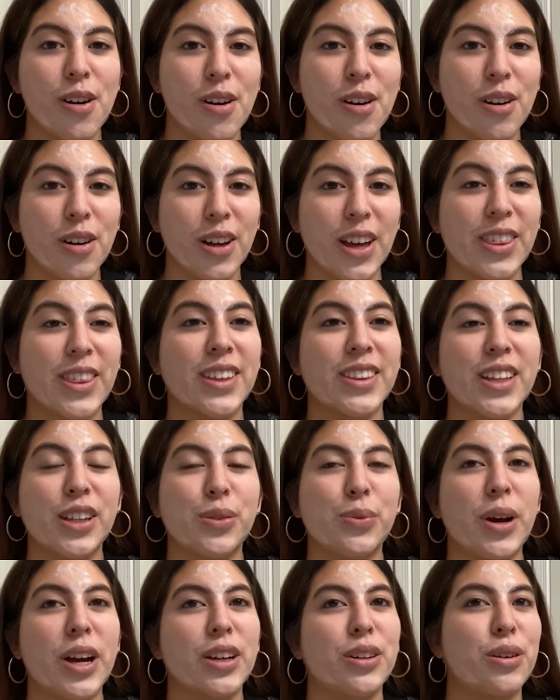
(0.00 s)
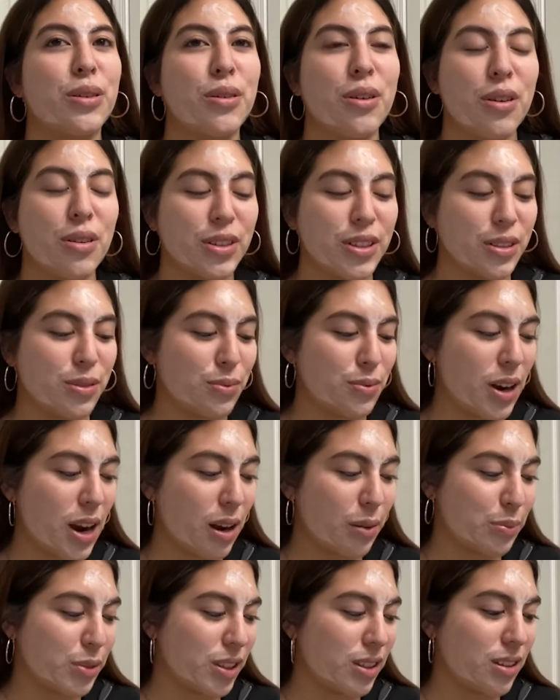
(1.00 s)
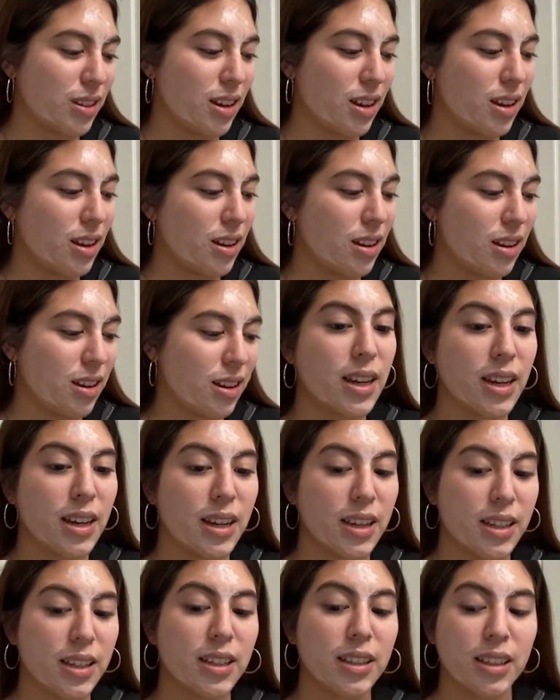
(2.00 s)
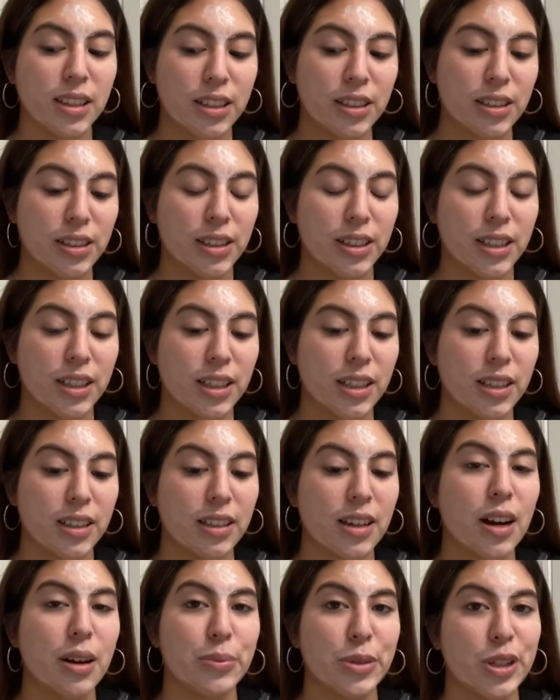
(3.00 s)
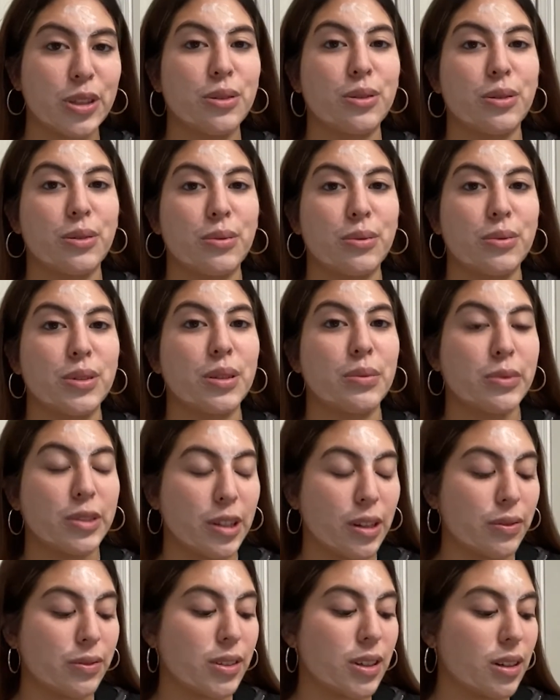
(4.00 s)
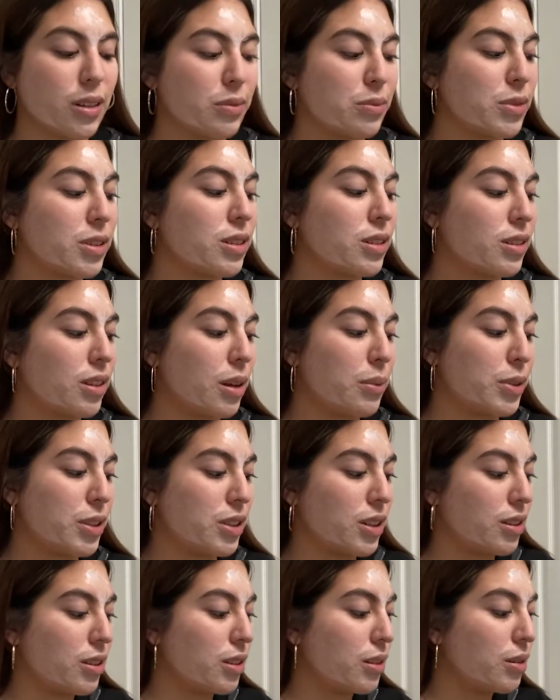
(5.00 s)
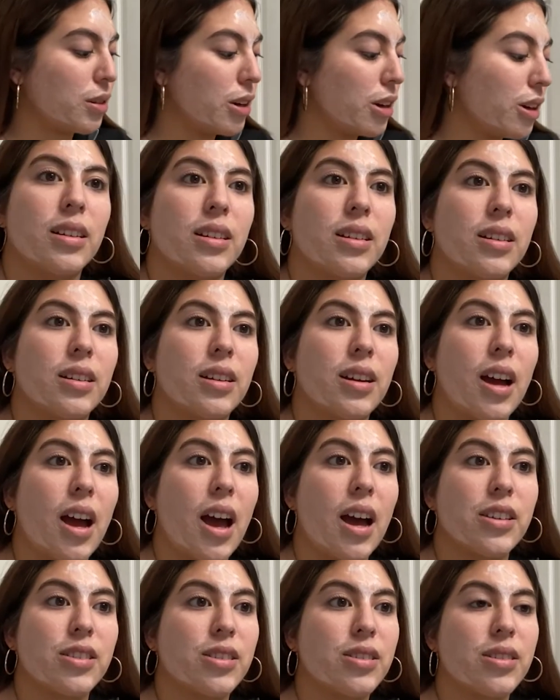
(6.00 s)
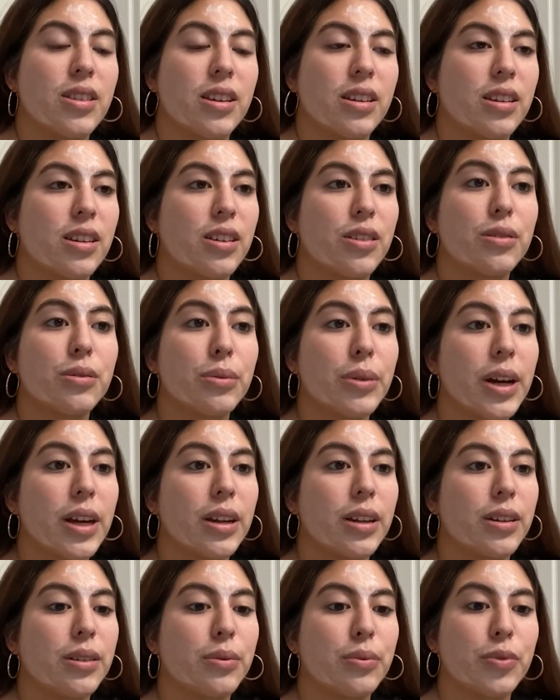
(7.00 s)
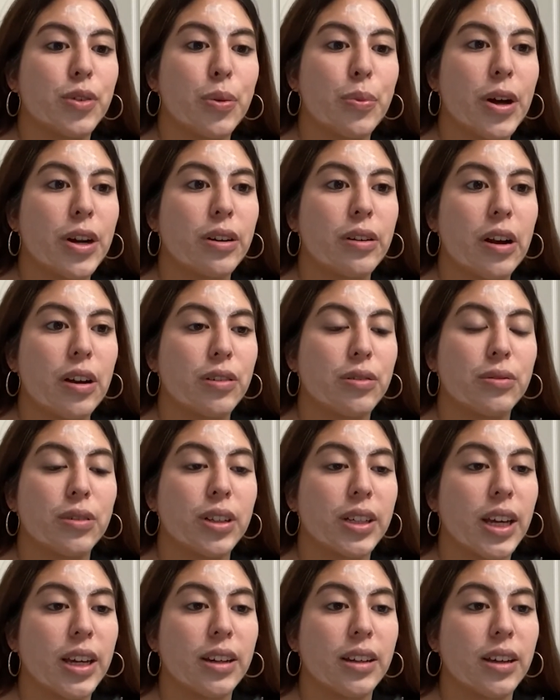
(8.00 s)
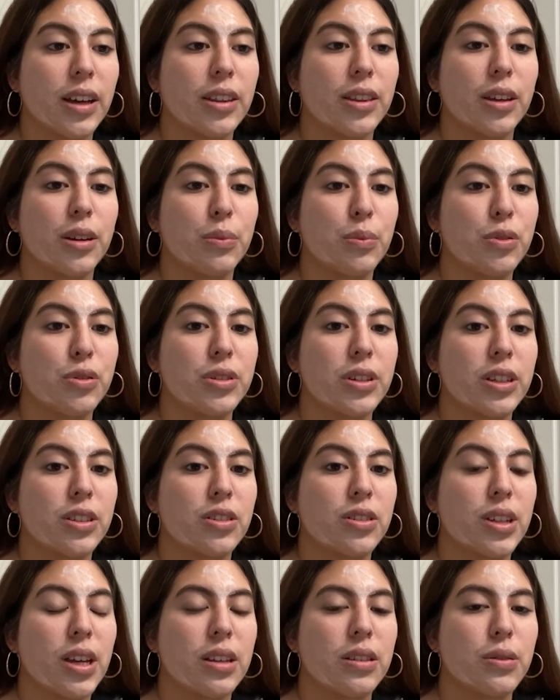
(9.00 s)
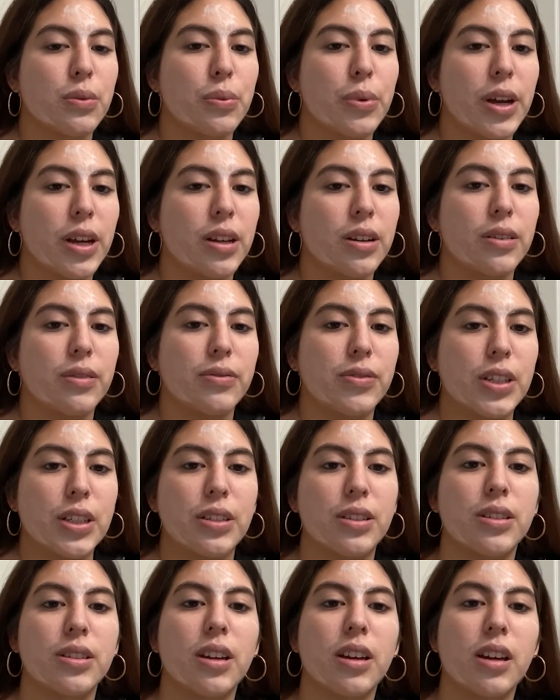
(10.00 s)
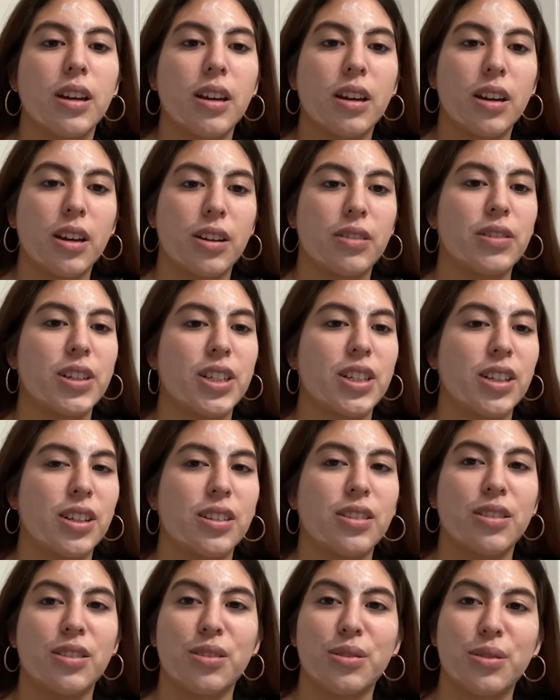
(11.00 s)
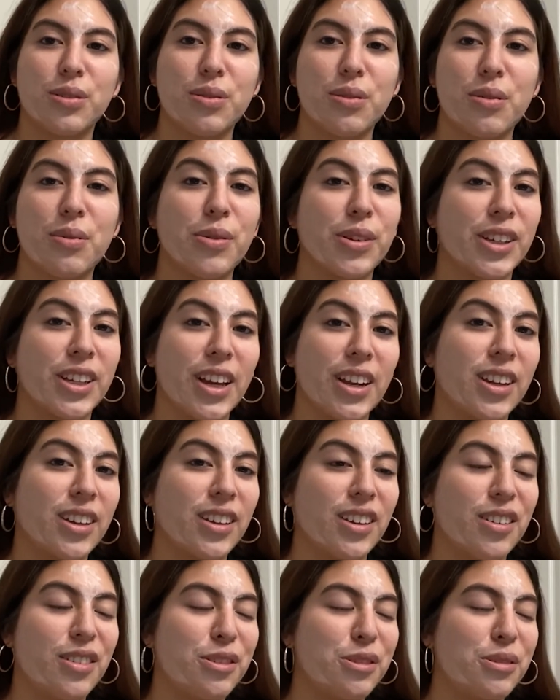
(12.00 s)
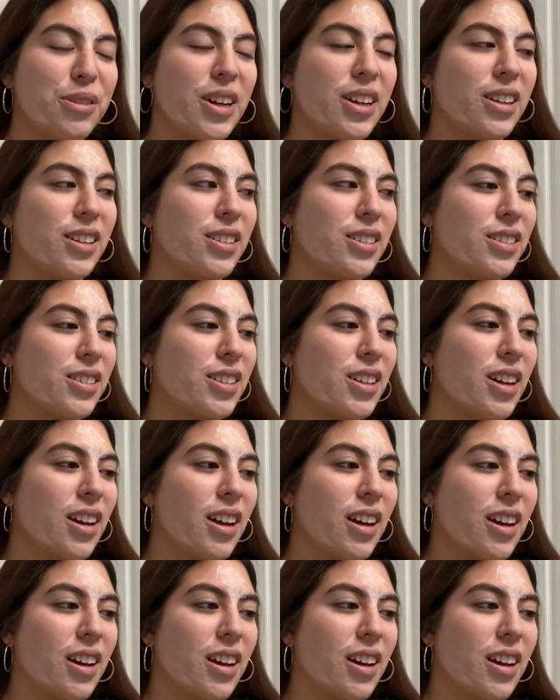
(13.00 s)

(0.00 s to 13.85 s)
all. I think that's why I know all his raps. He literally got me through some tough times, let me tell you. I just think either way, no matter how you look at it, I think music just has a way of just reaching into your soul and getting you, and